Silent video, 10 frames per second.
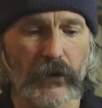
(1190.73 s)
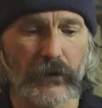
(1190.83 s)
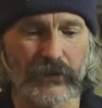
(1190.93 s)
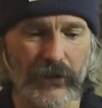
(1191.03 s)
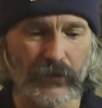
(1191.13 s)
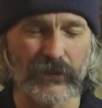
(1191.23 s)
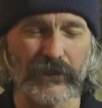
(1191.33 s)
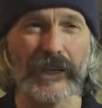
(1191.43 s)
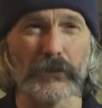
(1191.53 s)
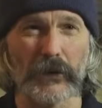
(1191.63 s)
I was just
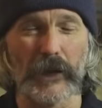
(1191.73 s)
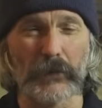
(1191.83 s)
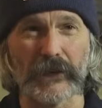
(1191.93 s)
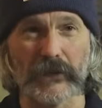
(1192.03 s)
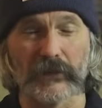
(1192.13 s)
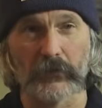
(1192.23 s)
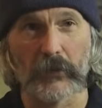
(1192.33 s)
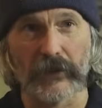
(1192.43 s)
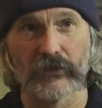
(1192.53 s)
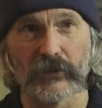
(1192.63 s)
thinking about that peace of
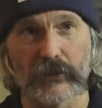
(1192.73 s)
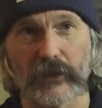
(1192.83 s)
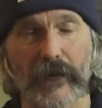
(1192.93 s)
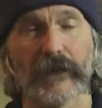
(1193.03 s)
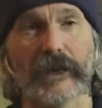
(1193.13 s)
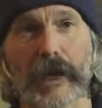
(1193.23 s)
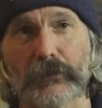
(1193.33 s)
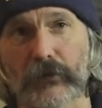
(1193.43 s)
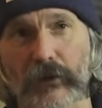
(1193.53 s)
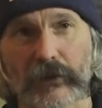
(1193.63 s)
mind of just
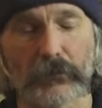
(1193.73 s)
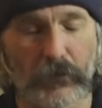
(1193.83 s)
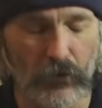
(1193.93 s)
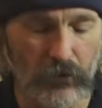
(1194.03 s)
camping right at the bull.